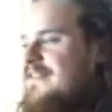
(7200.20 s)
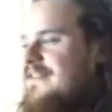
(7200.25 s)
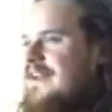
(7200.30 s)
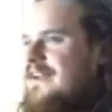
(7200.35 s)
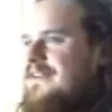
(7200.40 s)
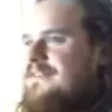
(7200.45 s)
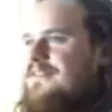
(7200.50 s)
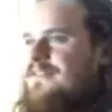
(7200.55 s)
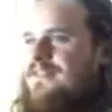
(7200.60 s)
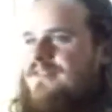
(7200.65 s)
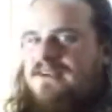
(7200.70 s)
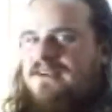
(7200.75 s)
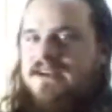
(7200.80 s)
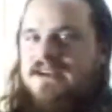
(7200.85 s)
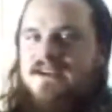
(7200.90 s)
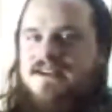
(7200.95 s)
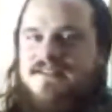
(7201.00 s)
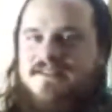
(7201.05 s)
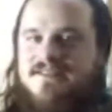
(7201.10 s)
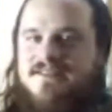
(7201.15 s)
nectar of the
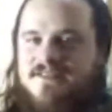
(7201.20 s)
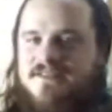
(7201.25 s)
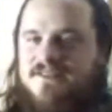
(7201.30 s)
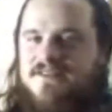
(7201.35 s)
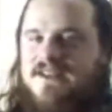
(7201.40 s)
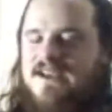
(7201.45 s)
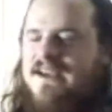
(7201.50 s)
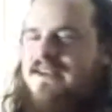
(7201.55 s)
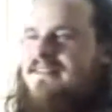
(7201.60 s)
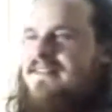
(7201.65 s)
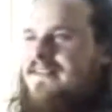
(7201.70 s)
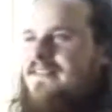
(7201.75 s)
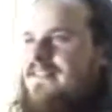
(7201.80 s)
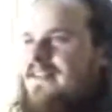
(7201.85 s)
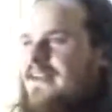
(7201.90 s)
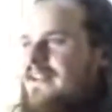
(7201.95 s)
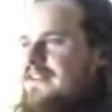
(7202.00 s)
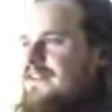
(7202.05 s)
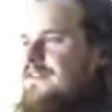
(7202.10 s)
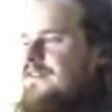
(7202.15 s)
god, you know, and asking
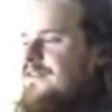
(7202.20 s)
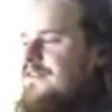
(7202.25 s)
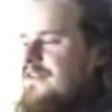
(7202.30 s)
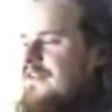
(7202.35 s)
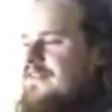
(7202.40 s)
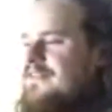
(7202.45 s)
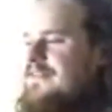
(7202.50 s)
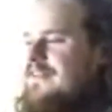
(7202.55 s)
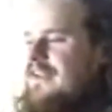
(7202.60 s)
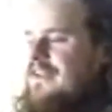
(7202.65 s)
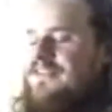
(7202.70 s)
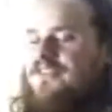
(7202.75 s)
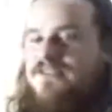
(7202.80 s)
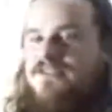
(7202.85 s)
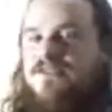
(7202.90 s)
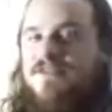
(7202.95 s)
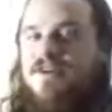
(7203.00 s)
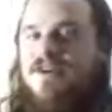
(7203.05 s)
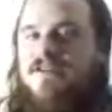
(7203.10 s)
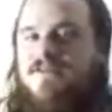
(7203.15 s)
that, you know, as
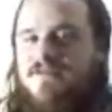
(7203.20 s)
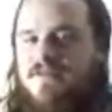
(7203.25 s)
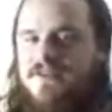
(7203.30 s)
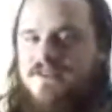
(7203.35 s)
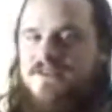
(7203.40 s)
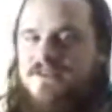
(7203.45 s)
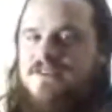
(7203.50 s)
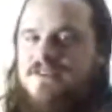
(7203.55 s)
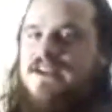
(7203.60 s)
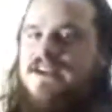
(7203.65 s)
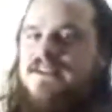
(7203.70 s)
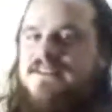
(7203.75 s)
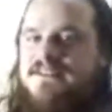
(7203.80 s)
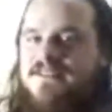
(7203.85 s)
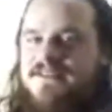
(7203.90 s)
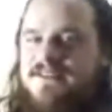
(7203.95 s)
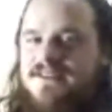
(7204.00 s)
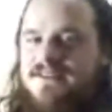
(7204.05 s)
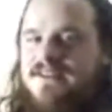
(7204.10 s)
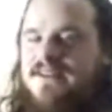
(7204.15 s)
you're offering your
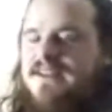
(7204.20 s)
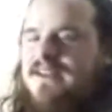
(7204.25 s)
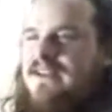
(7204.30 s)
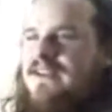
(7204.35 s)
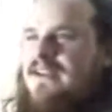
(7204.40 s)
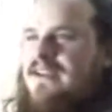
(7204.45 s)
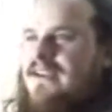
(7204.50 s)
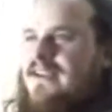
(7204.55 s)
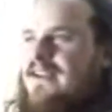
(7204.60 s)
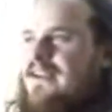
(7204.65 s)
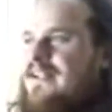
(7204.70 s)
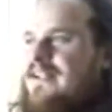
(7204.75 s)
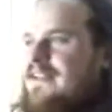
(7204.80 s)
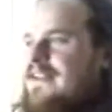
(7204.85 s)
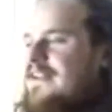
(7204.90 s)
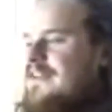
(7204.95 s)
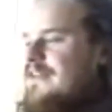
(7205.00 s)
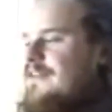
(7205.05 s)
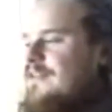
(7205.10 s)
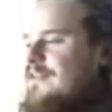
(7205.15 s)
nectar
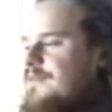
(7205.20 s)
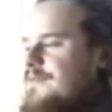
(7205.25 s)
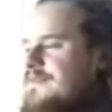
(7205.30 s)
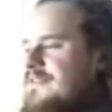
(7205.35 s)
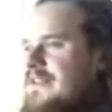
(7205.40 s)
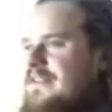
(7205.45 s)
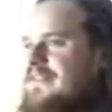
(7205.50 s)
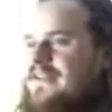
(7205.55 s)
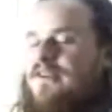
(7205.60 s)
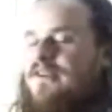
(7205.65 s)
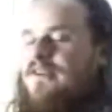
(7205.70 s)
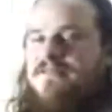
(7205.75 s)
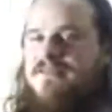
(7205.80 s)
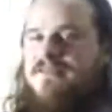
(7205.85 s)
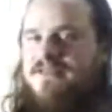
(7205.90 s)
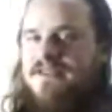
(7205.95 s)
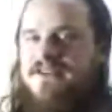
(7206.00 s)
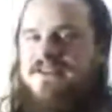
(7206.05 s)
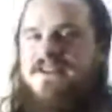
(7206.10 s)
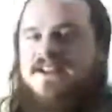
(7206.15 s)
and hopes that they offer
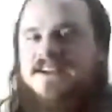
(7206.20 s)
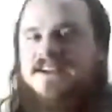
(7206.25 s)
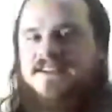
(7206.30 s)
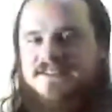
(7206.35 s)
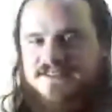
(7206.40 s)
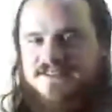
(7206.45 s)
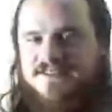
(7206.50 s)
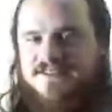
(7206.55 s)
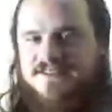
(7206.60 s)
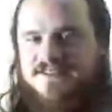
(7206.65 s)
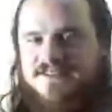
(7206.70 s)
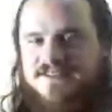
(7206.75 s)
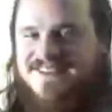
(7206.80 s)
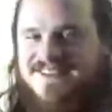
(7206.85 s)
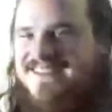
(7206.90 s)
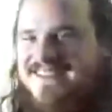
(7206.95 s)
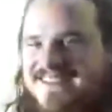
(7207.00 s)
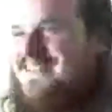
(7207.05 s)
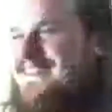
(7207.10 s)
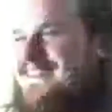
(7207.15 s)
their nectar,
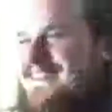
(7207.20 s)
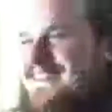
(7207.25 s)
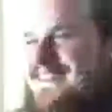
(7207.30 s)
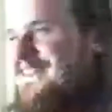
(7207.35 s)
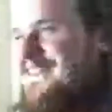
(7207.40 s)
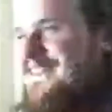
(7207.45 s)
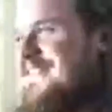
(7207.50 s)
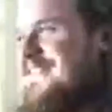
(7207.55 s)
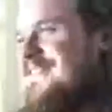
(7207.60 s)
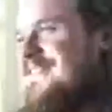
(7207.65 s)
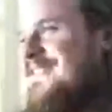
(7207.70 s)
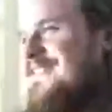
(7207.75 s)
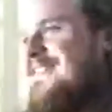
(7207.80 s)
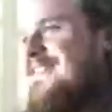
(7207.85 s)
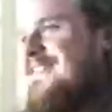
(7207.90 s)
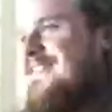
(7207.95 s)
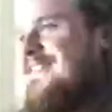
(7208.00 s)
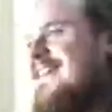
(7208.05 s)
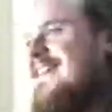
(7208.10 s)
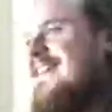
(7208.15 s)
you know. So
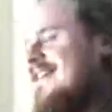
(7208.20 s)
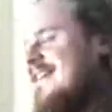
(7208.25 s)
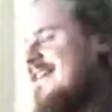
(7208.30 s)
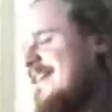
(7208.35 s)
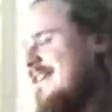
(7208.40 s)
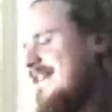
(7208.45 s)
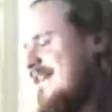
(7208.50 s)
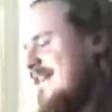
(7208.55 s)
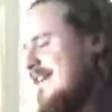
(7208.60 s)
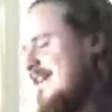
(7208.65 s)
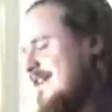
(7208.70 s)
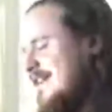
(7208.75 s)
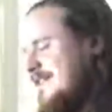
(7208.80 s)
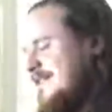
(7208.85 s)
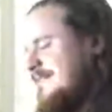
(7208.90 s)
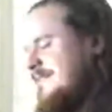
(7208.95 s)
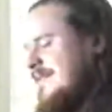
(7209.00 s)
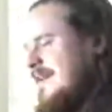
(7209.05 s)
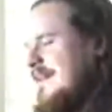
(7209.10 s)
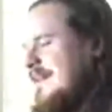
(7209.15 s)

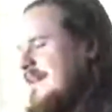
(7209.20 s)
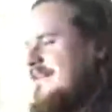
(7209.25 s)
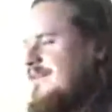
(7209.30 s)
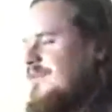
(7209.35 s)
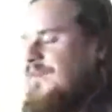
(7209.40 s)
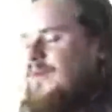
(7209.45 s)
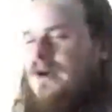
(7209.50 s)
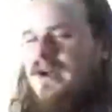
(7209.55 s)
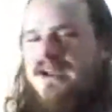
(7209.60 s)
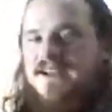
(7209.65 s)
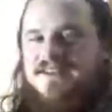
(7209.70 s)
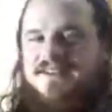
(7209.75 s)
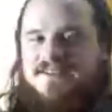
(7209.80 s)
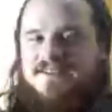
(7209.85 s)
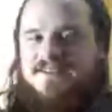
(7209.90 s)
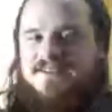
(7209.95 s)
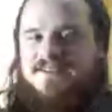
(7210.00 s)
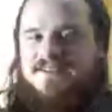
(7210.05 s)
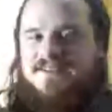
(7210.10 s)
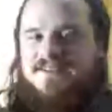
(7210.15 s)
and the wine
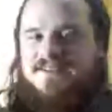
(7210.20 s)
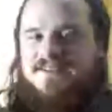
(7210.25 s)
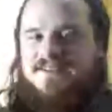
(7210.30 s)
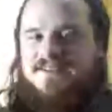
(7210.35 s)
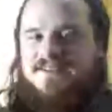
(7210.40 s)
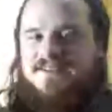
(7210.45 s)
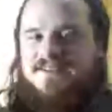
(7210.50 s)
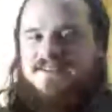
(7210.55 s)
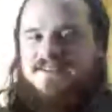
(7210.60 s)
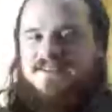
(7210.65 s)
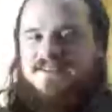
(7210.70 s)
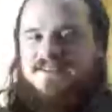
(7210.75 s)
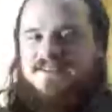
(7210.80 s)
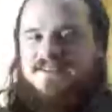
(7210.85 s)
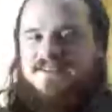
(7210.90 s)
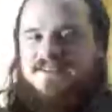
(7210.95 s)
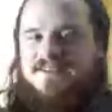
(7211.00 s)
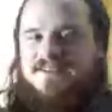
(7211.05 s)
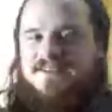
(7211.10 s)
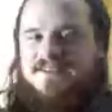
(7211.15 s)
is consciousness,
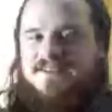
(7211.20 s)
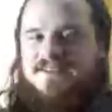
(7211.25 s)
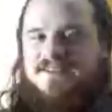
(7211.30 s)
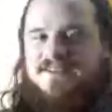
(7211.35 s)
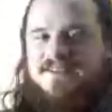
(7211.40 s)
ecstasy.